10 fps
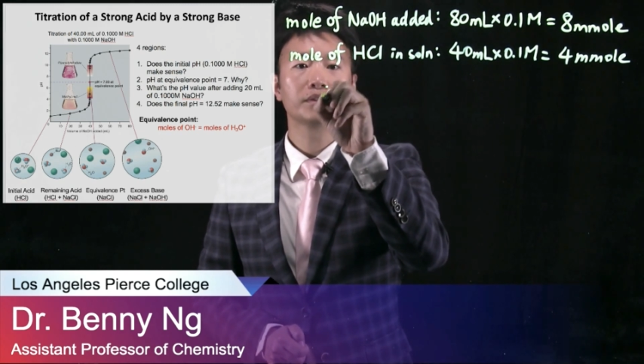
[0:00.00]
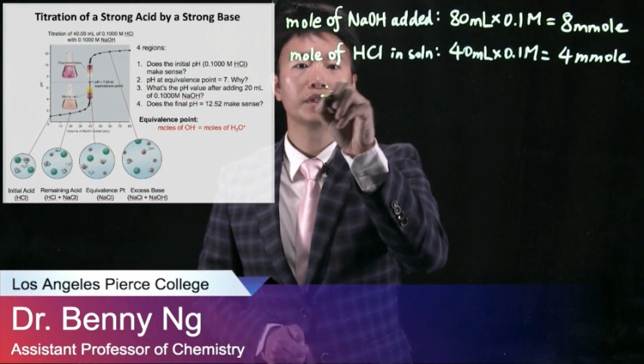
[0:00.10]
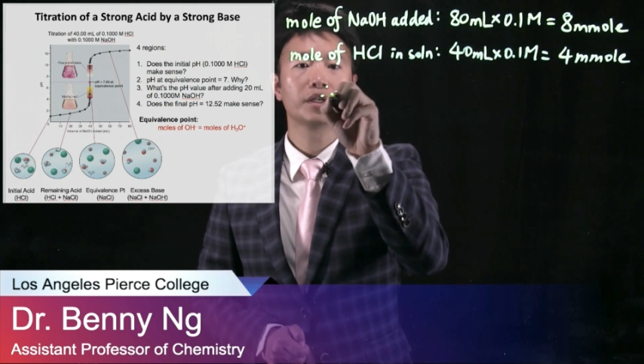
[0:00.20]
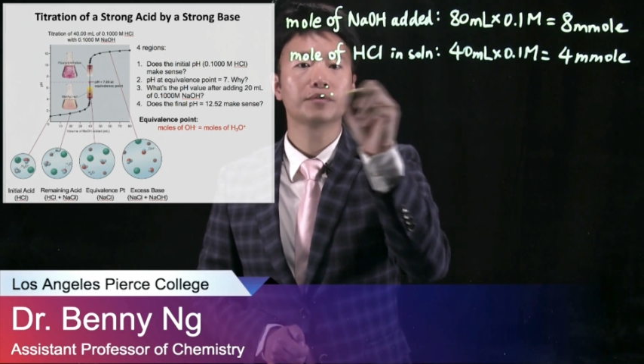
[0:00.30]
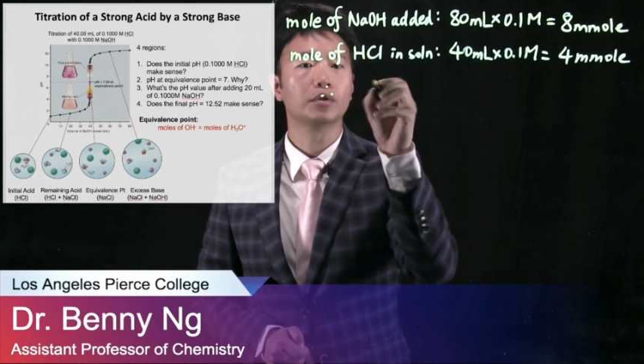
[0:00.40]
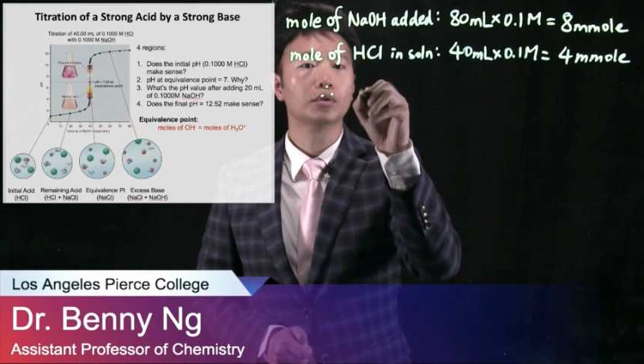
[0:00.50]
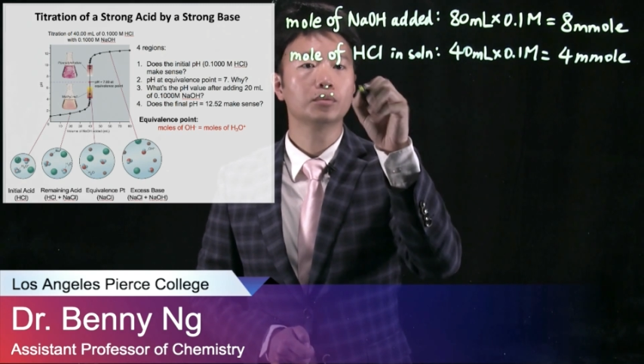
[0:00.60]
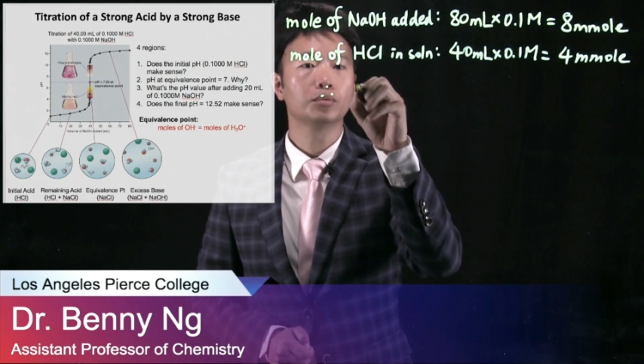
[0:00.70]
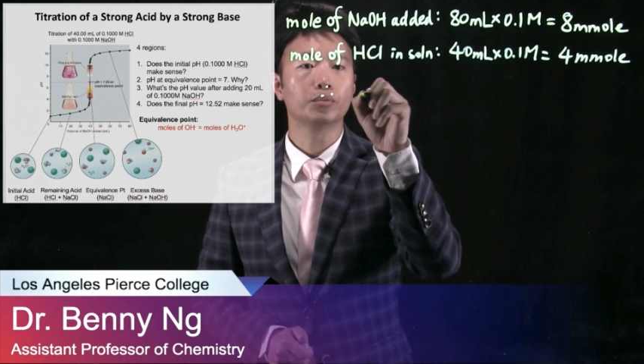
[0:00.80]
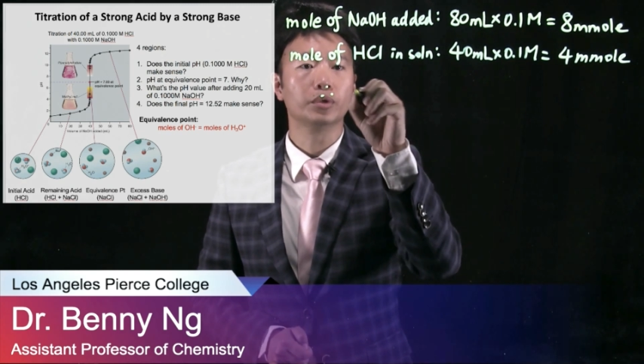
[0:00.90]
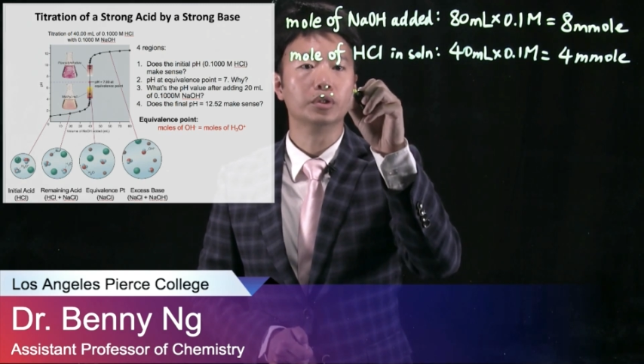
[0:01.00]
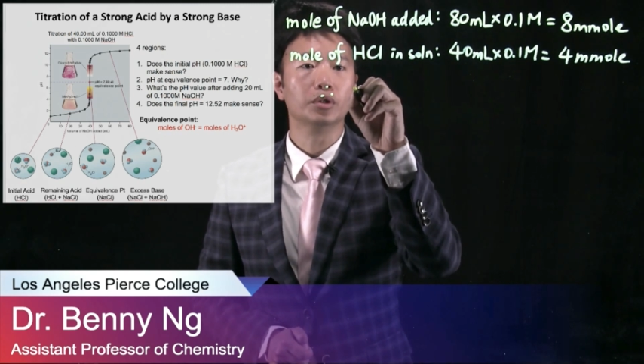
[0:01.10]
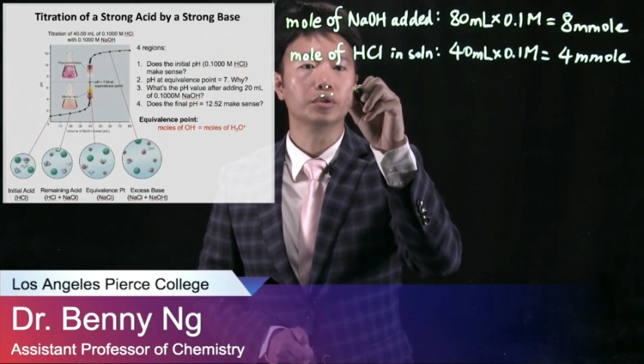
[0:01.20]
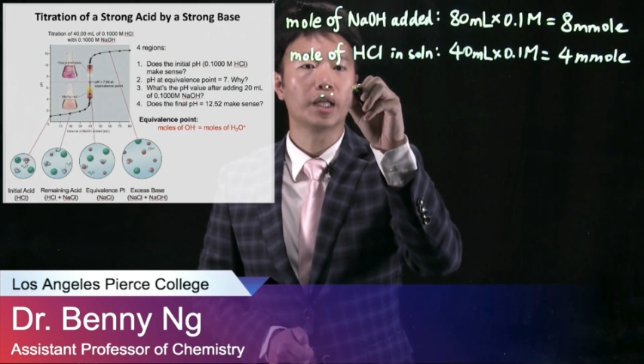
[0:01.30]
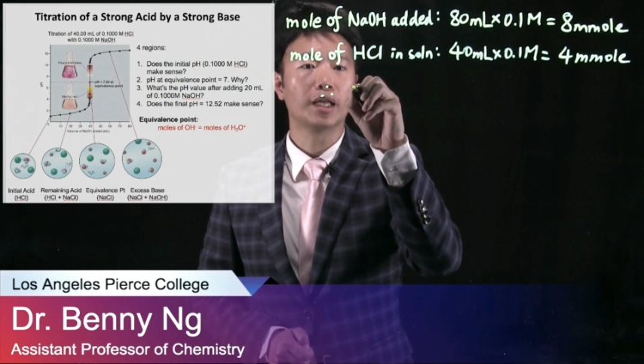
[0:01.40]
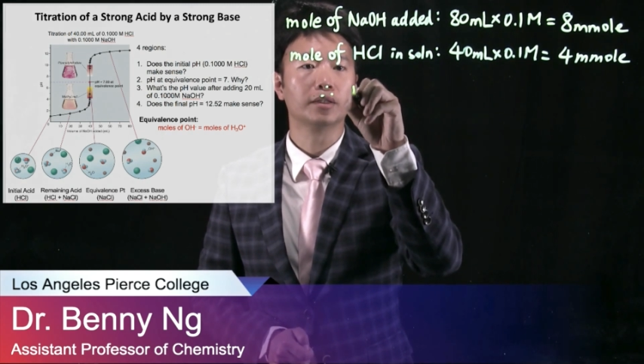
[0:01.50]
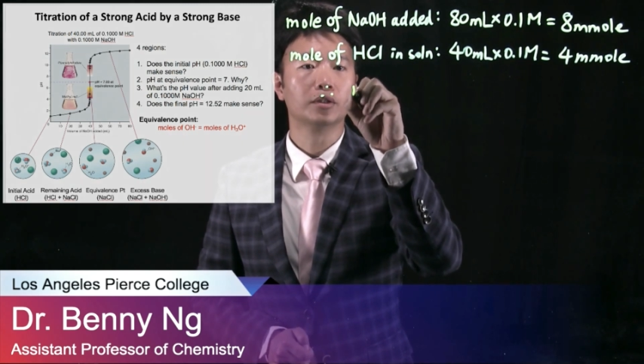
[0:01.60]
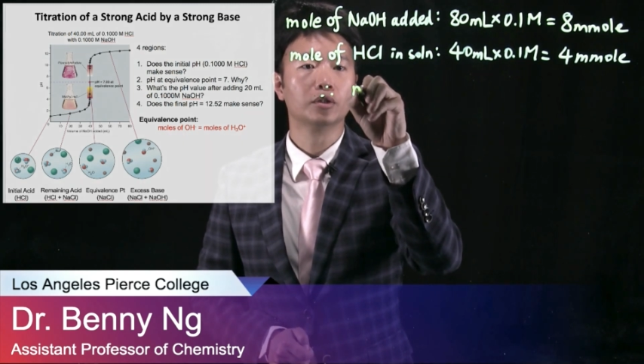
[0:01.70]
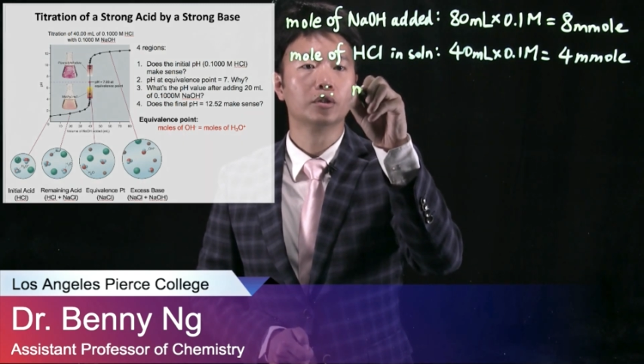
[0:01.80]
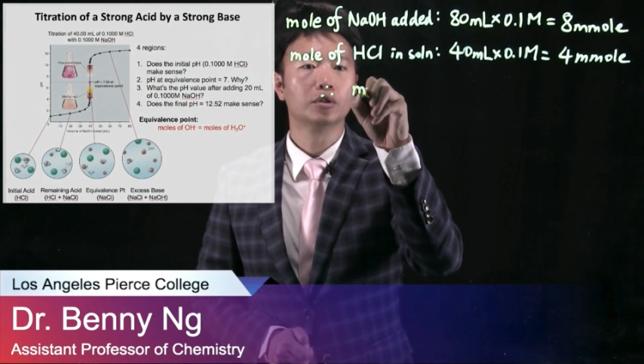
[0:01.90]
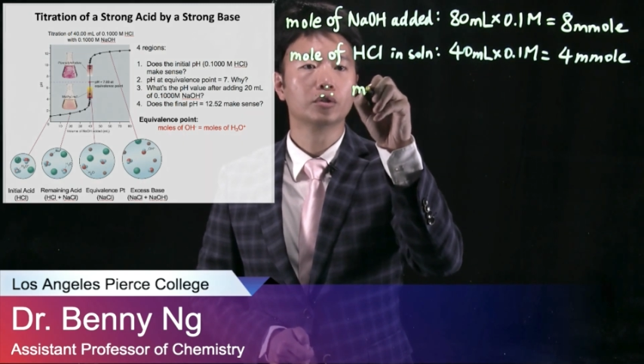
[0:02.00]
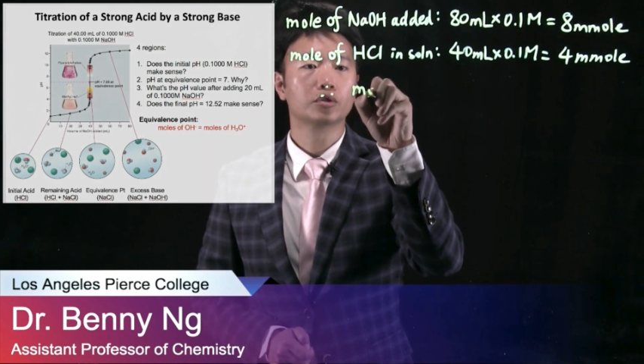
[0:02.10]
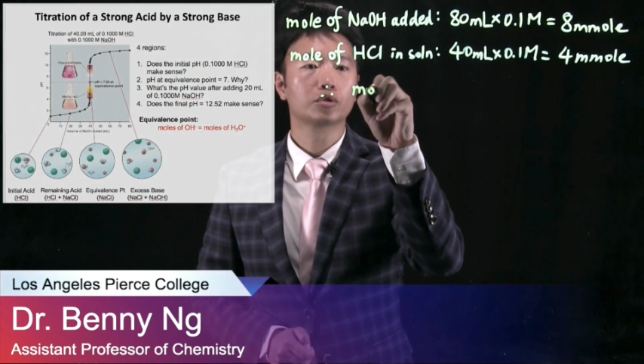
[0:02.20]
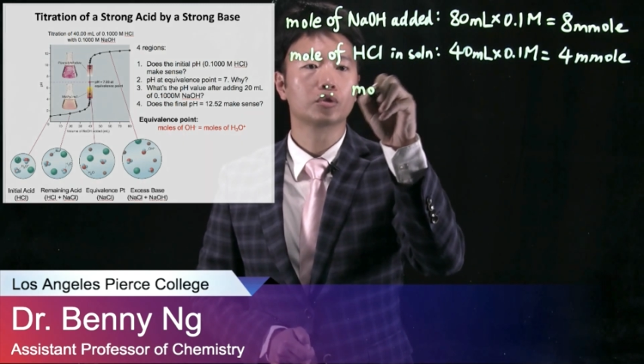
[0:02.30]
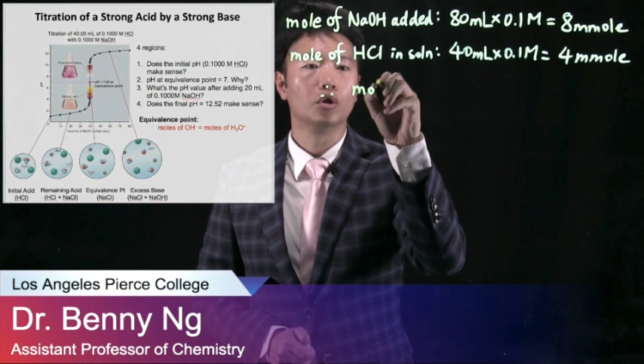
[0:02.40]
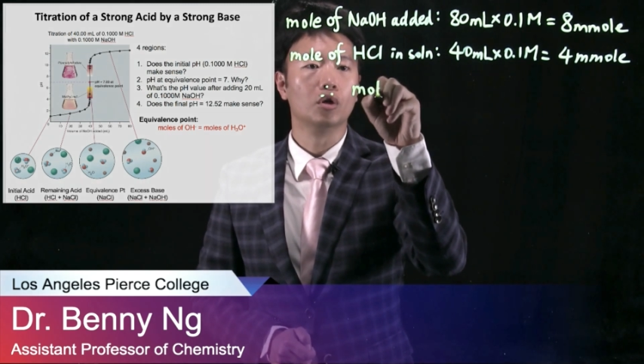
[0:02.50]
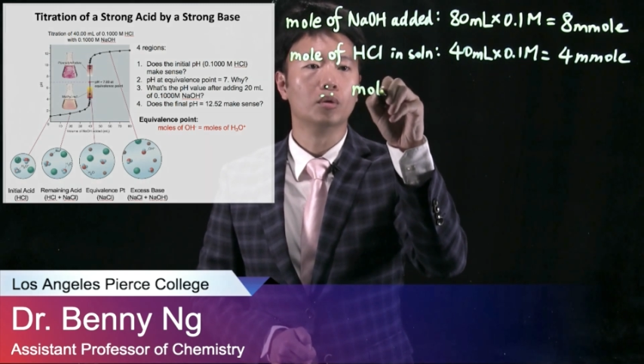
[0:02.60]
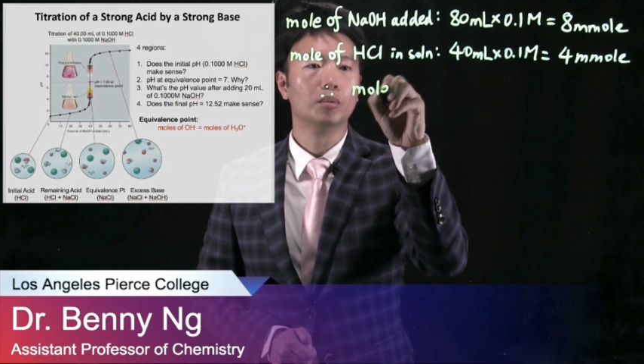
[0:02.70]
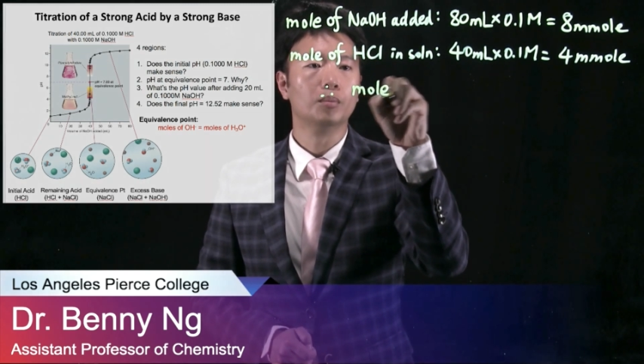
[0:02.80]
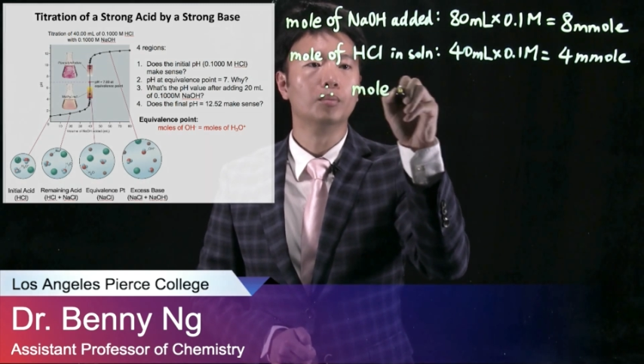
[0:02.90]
Therefore, we know that the